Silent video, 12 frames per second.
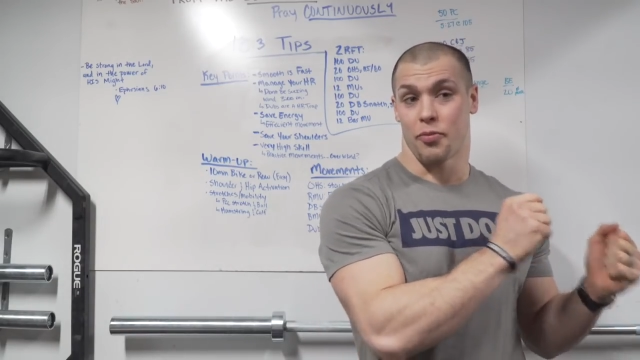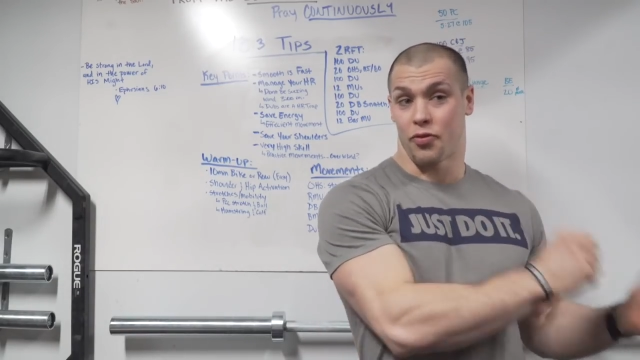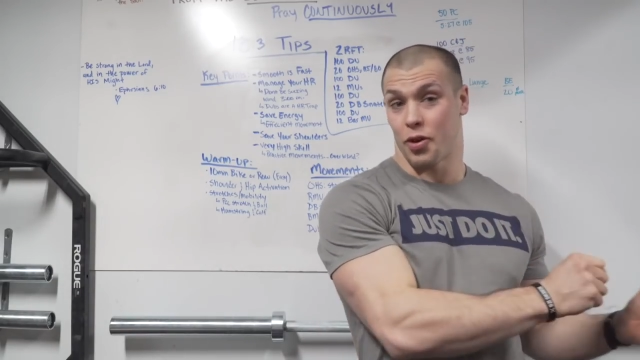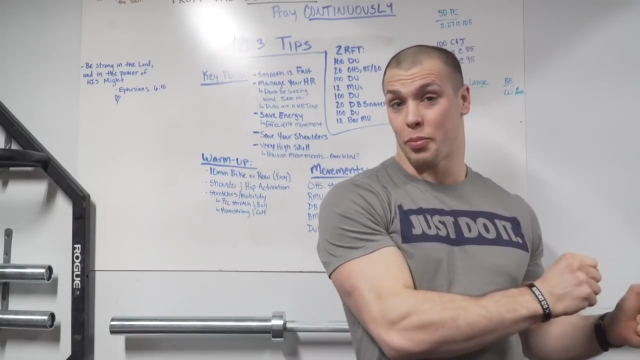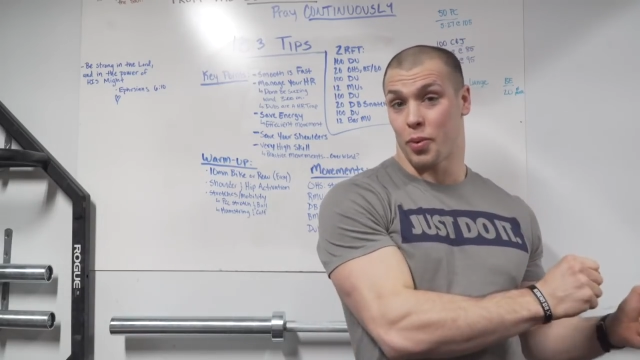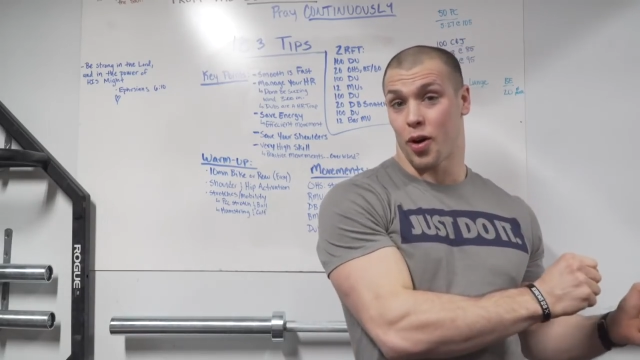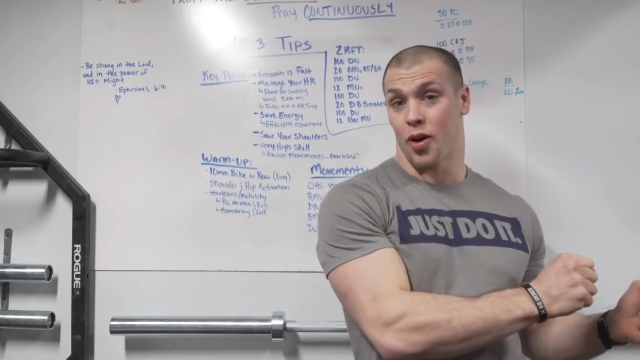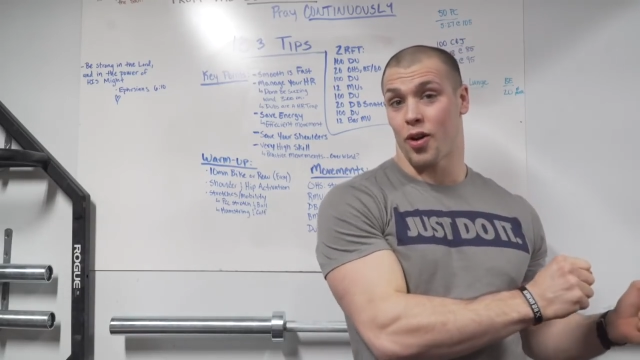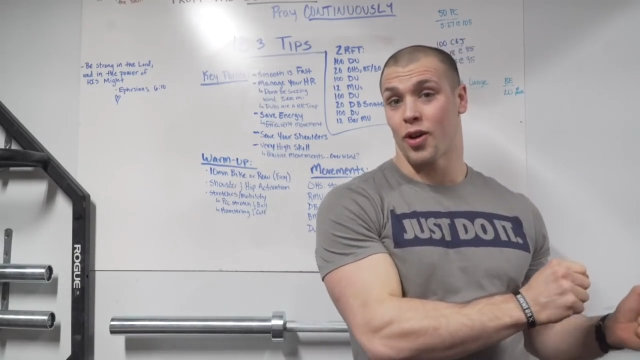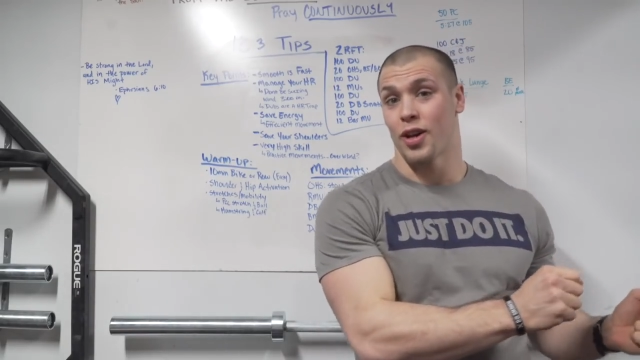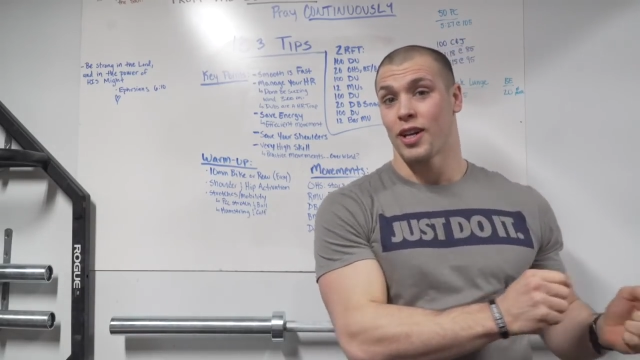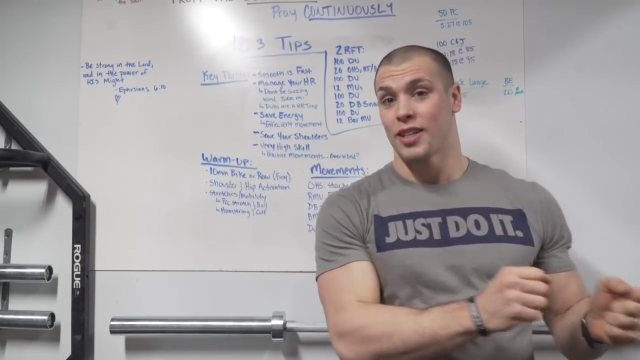
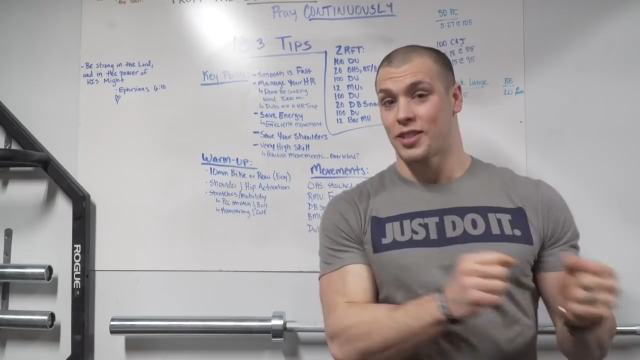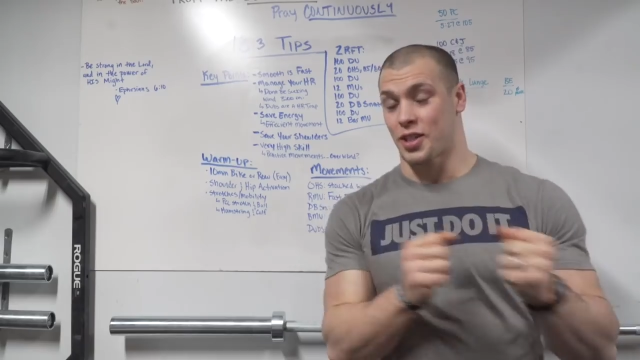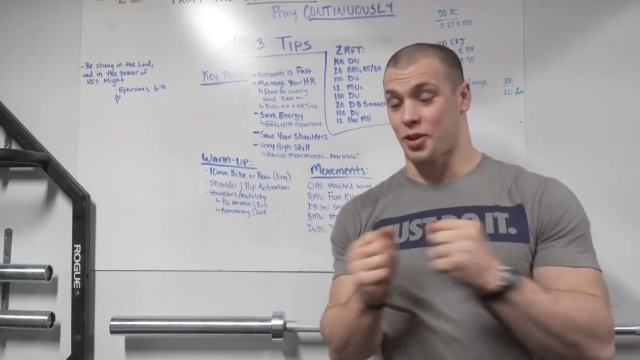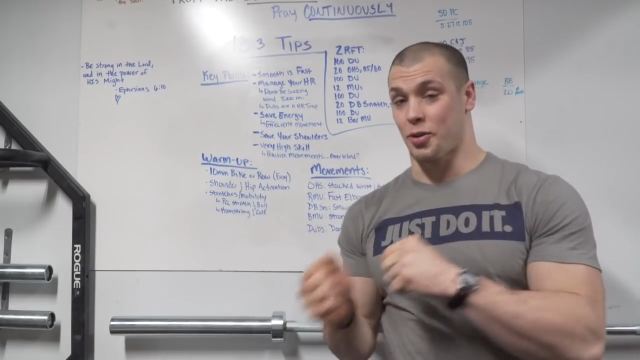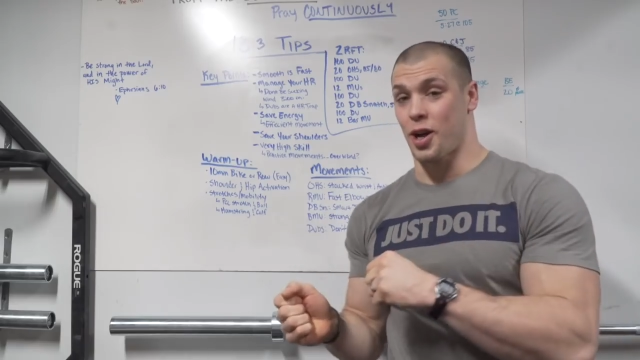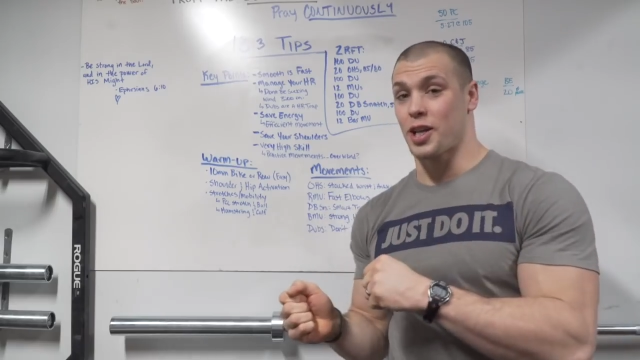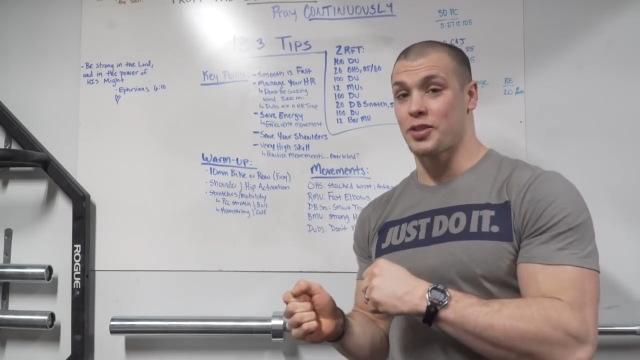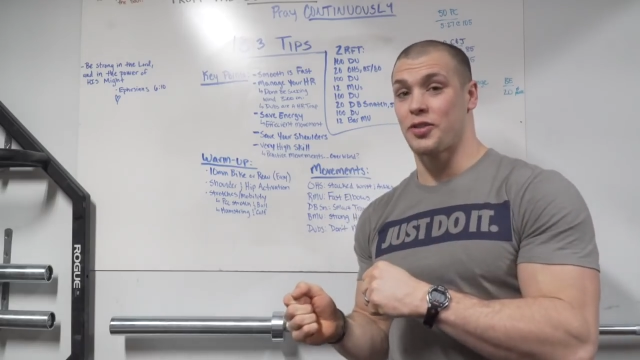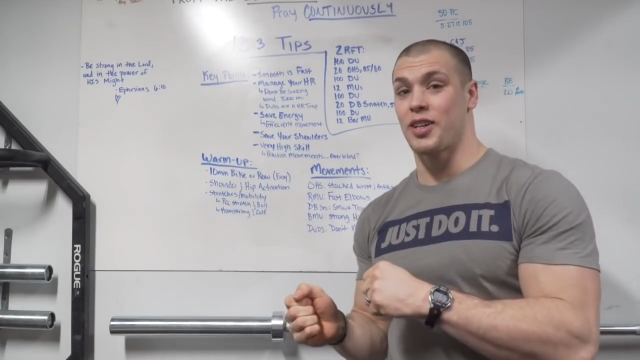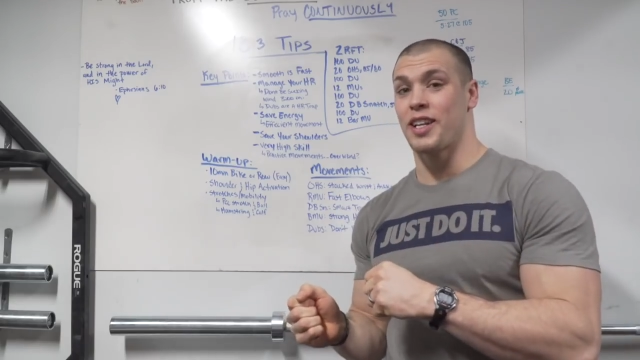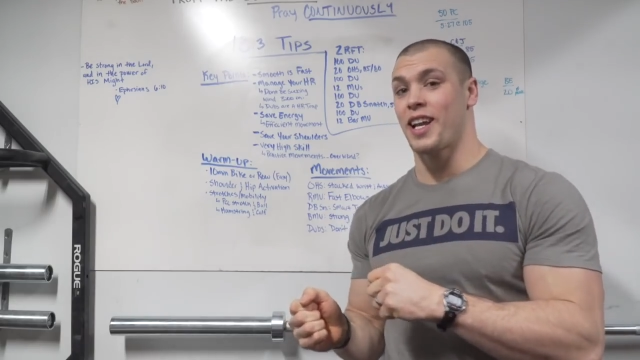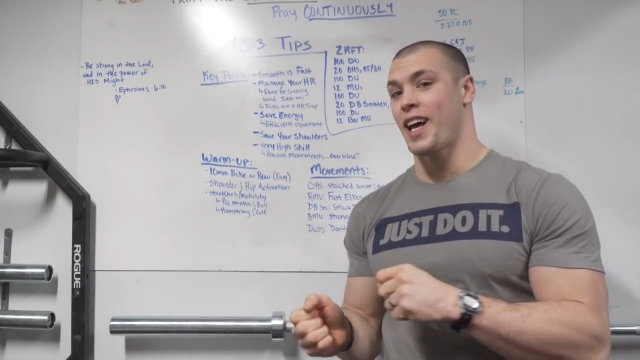football to
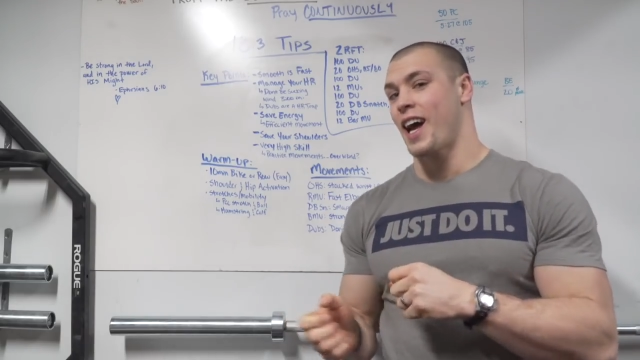CrossFit.